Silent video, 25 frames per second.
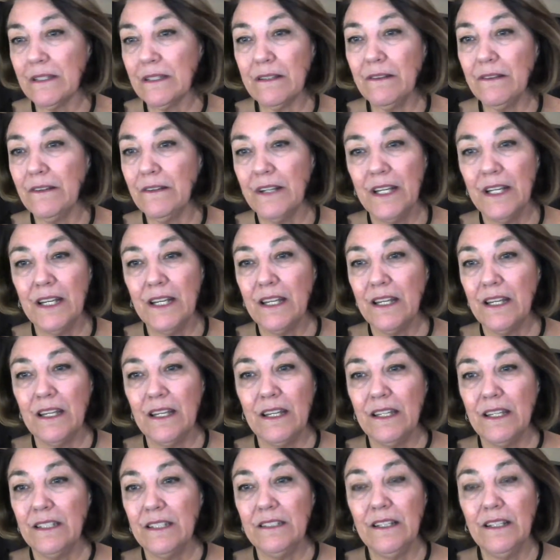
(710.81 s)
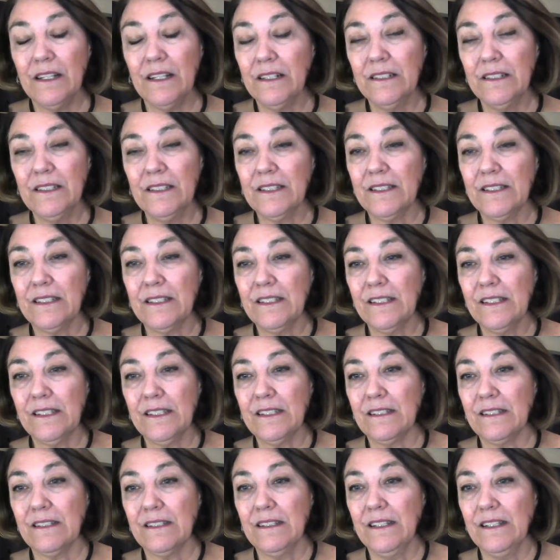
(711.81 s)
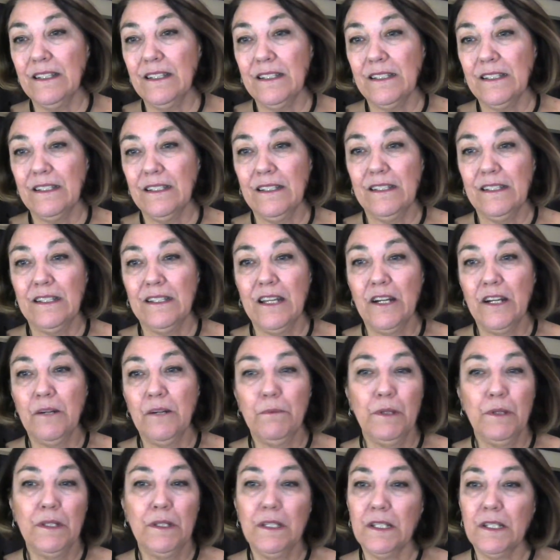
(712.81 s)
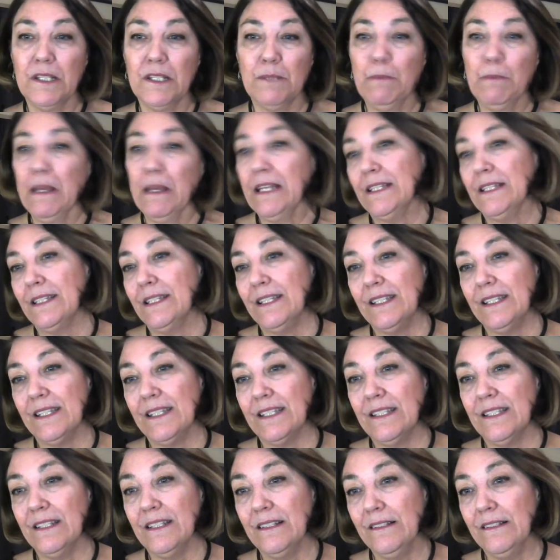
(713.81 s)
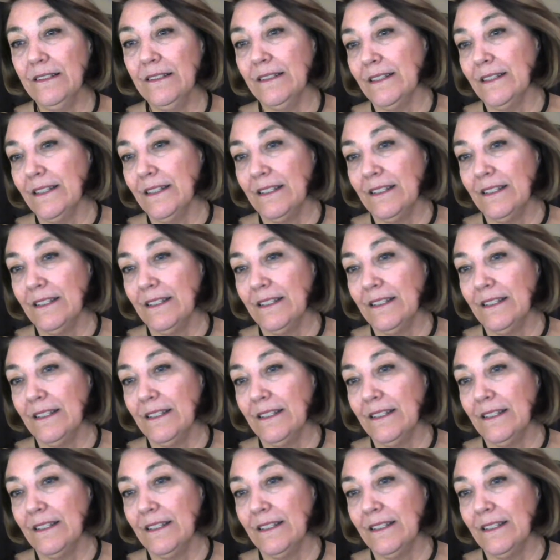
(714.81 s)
So yeah, it's just terrible. This space is still